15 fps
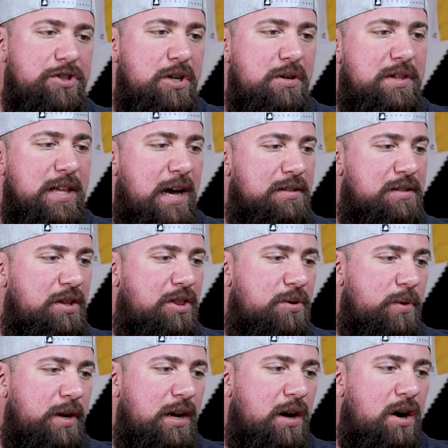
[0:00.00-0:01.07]
two thousand
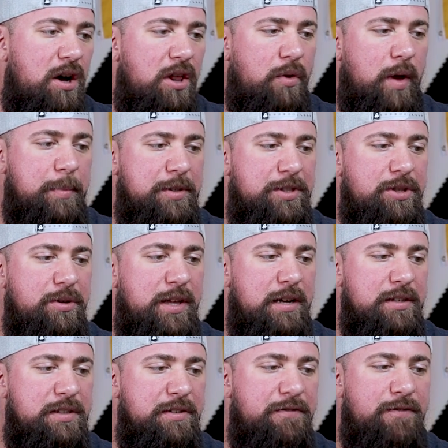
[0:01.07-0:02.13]
three all the way up to two
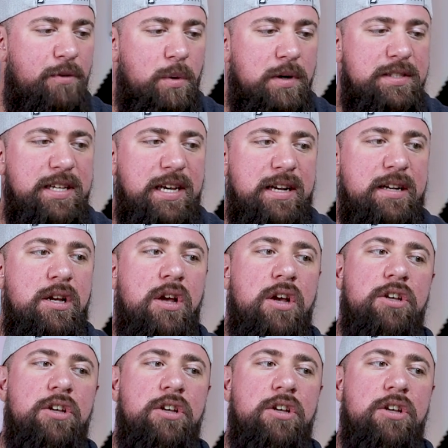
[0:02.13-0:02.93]
thousand fourteen